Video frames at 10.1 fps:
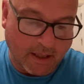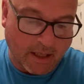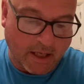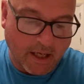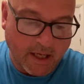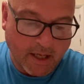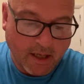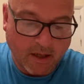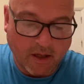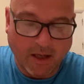I
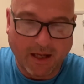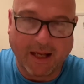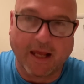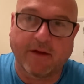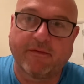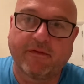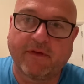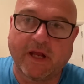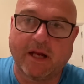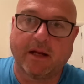get a
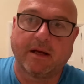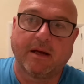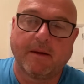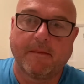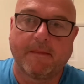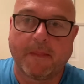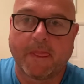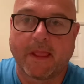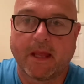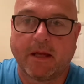feeling
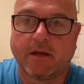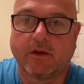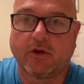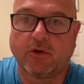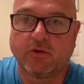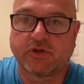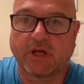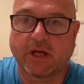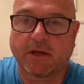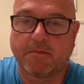that
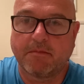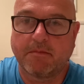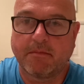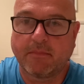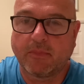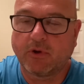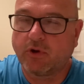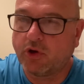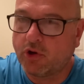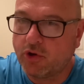Usyk
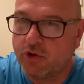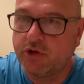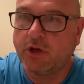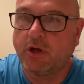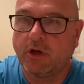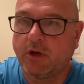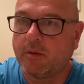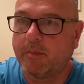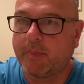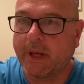could
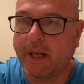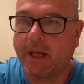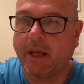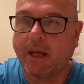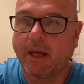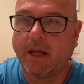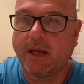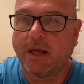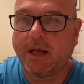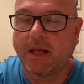be
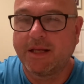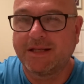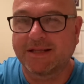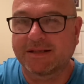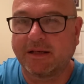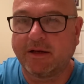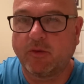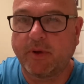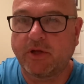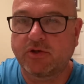just a little
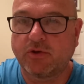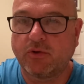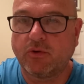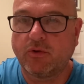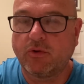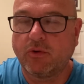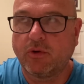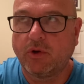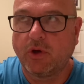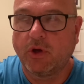bit too
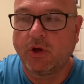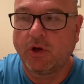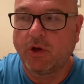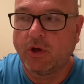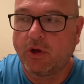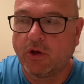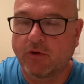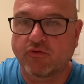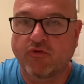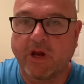
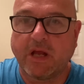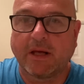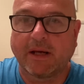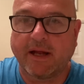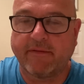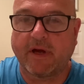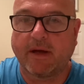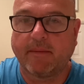ring clever